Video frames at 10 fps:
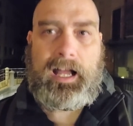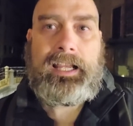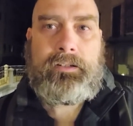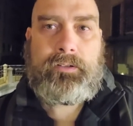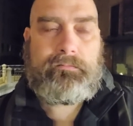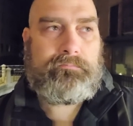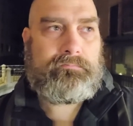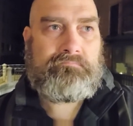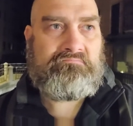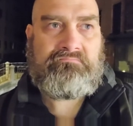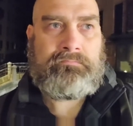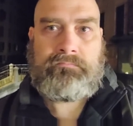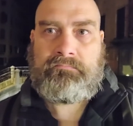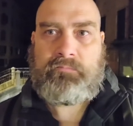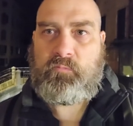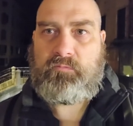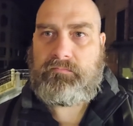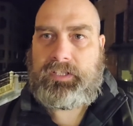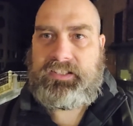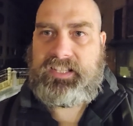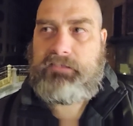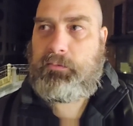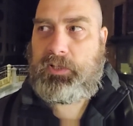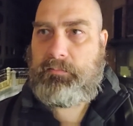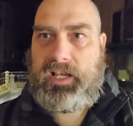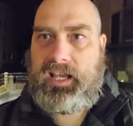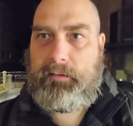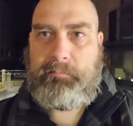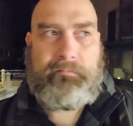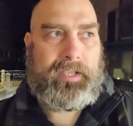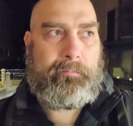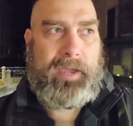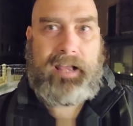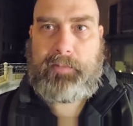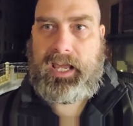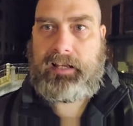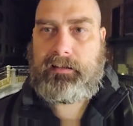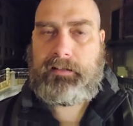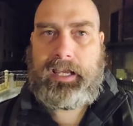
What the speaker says: I could conceivably buy a backpack,